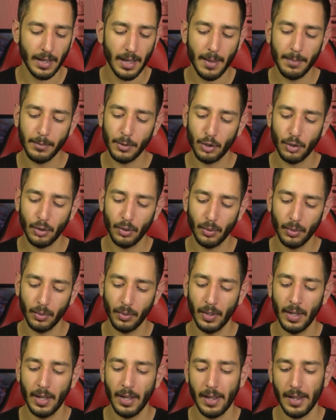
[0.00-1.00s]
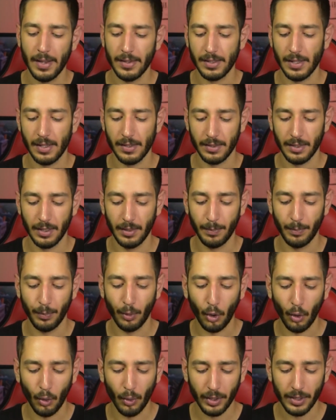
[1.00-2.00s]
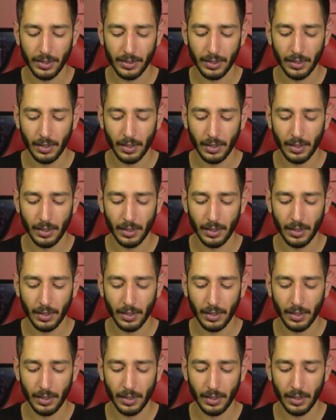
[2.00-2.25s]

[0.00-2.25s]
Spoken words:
M.2 SSD port